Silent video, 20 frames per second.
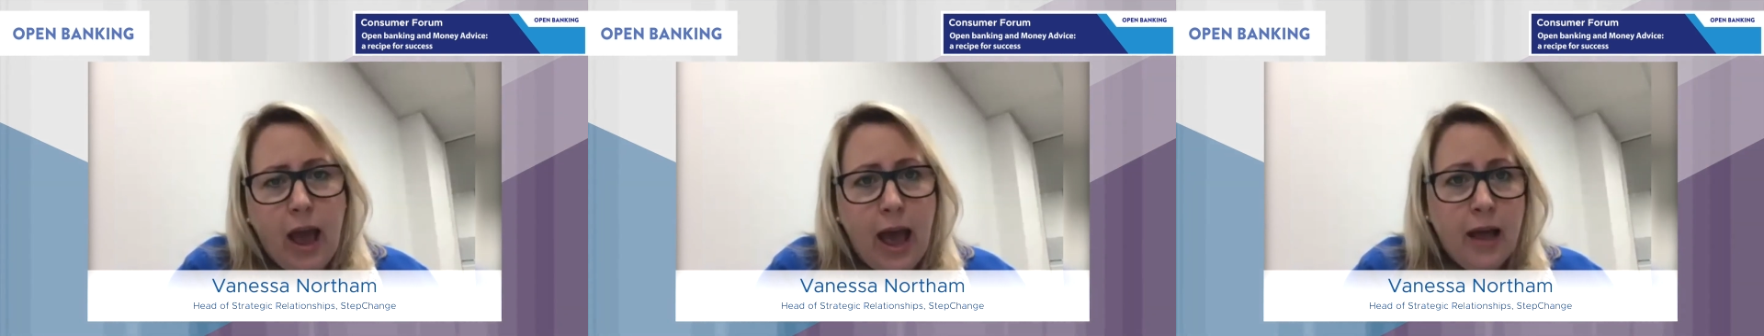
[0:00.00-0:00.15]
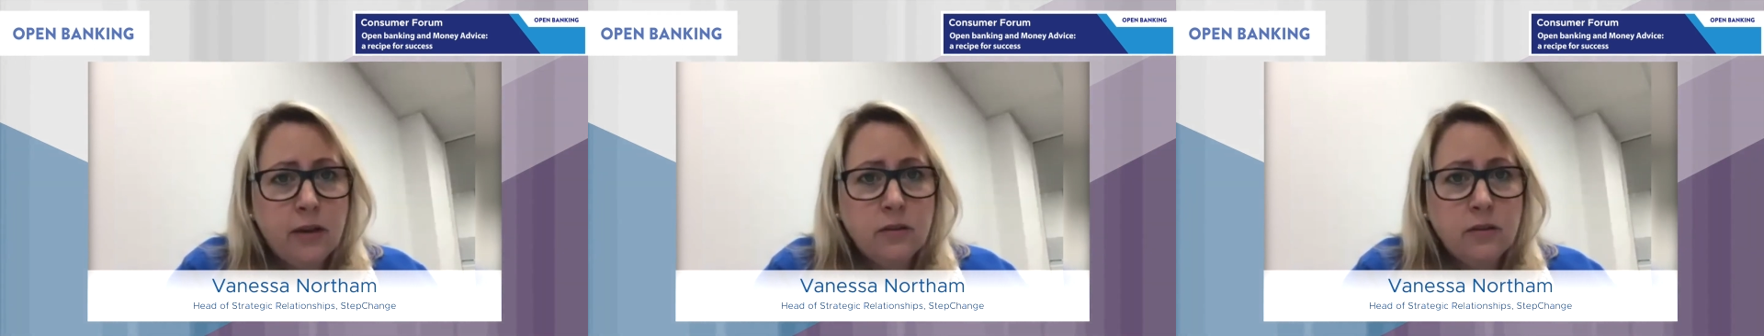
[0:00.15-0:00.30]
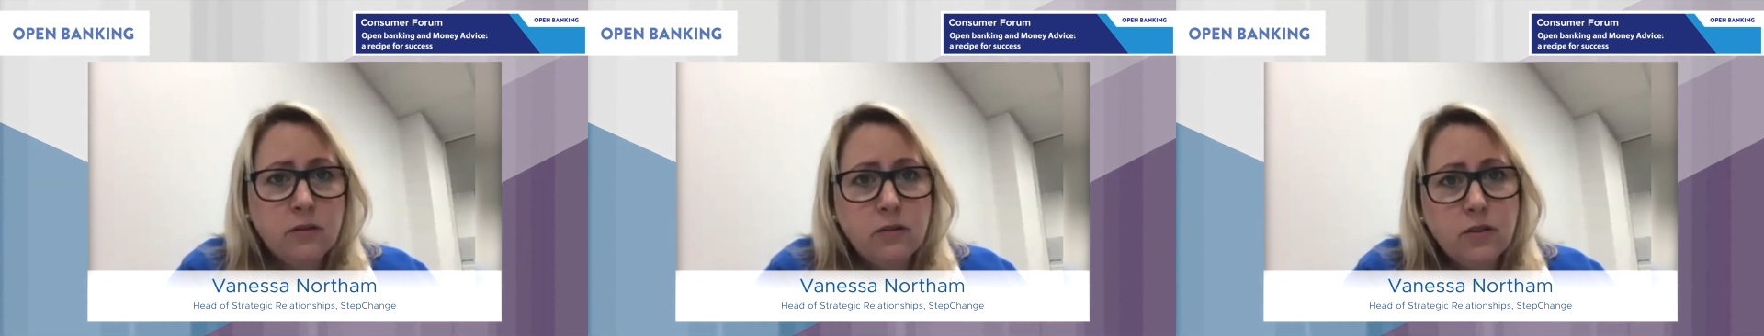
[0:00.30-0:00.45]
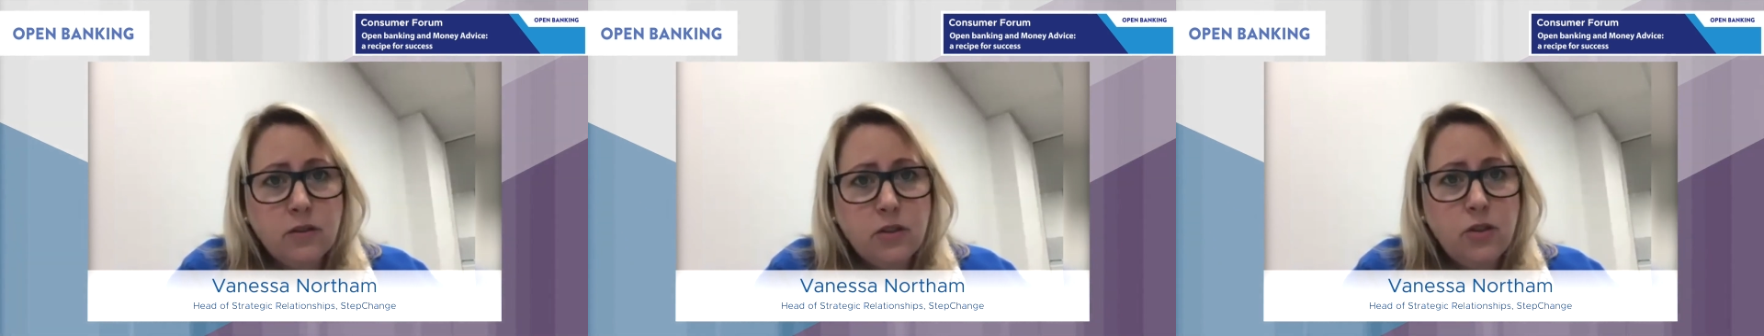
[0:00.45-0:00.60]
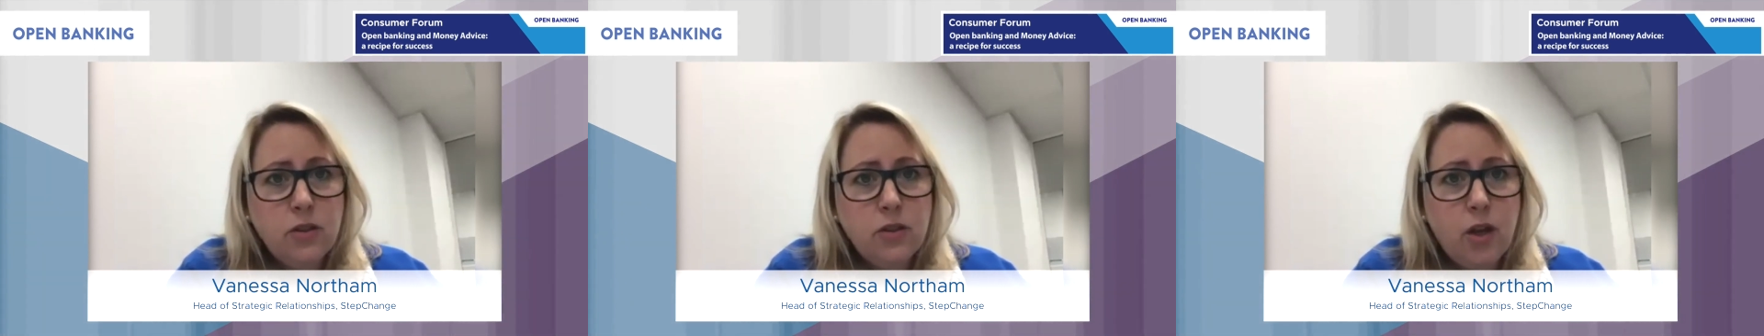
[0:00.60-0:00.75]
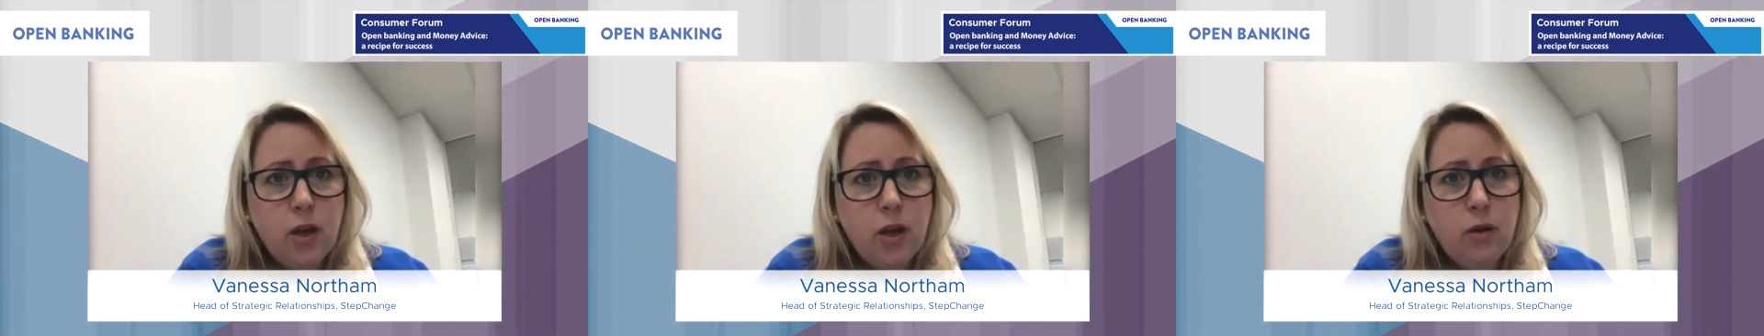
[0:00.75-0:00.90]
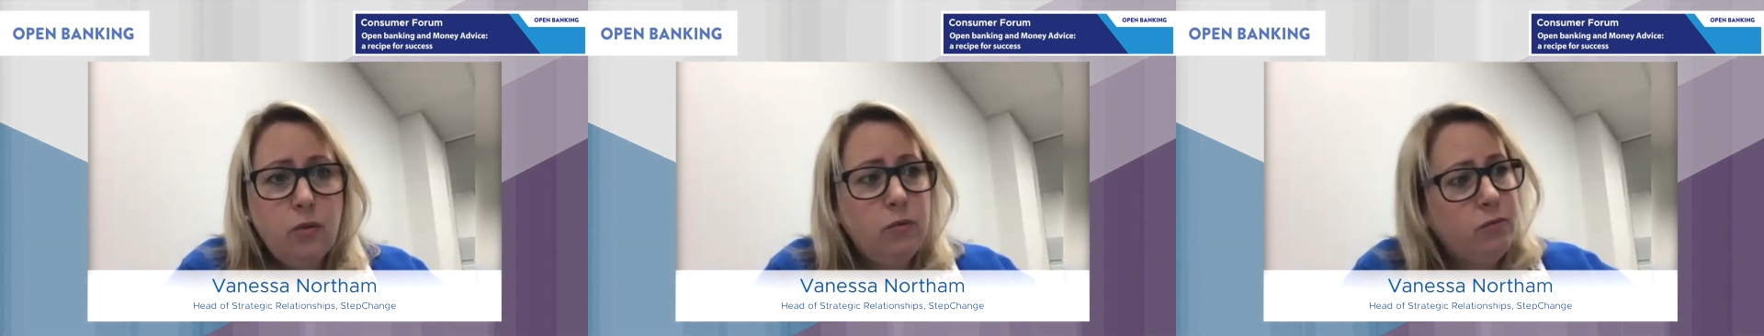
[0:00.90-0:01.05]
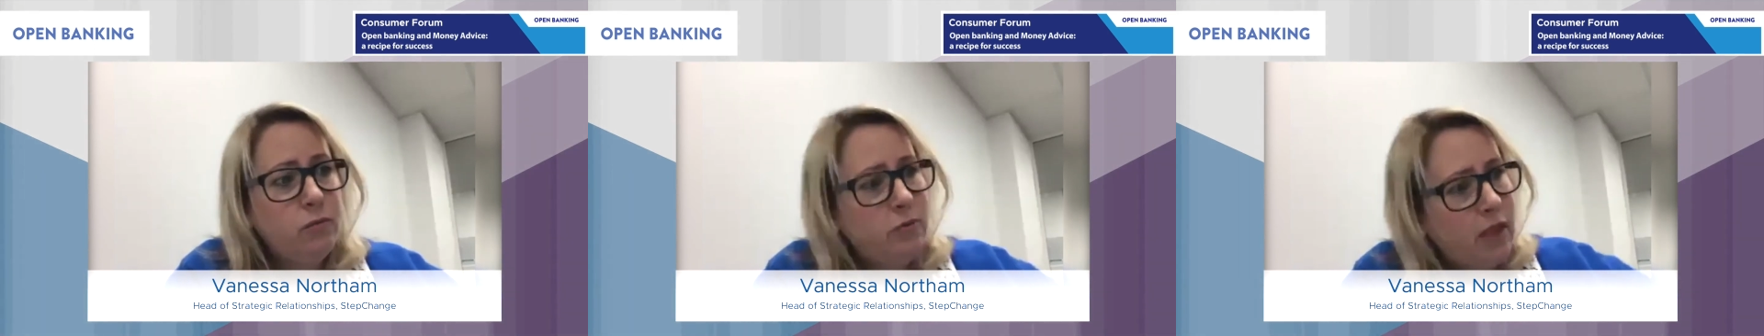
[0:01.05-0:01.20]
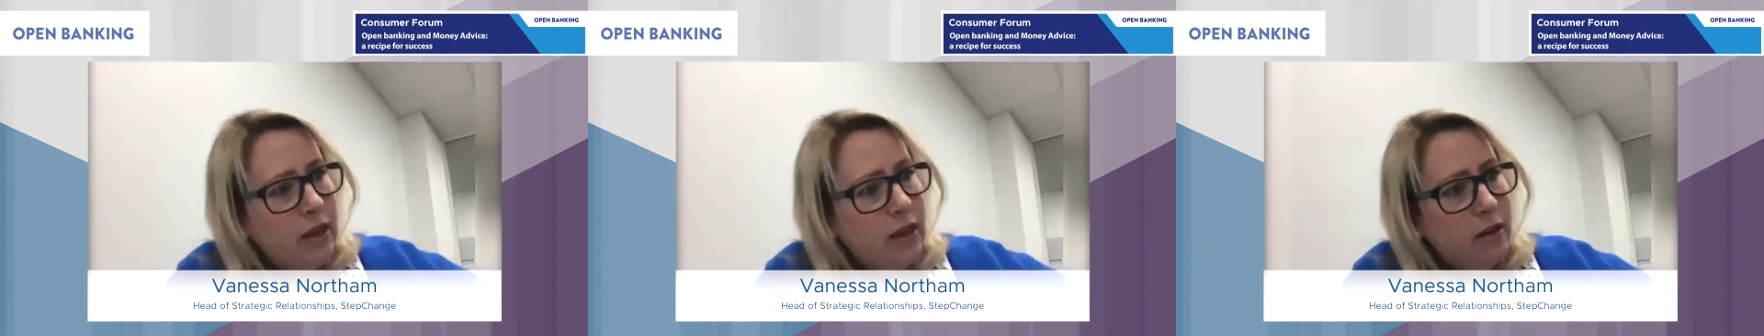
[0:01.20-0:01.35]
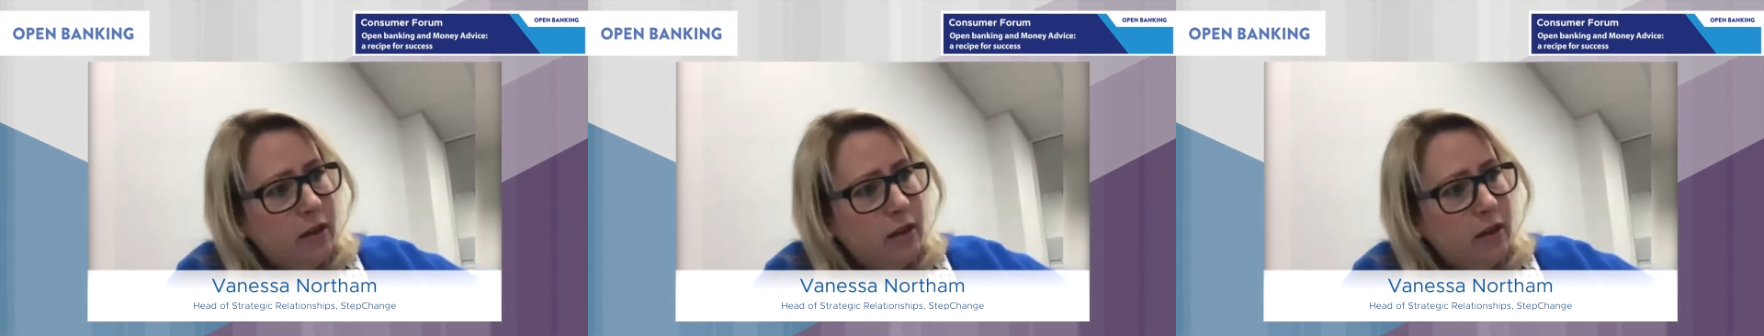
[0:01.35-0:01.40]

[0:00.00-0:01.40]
and you know, they